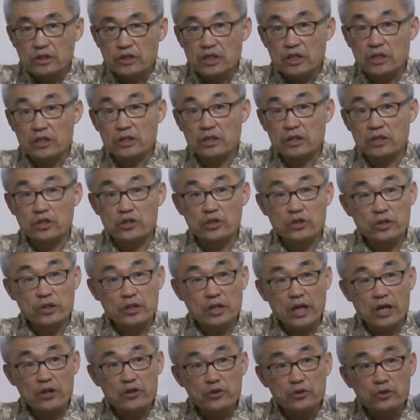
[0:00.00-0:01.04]

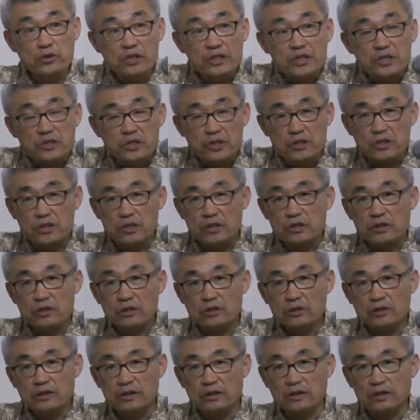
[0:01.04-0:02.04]
Catholicity.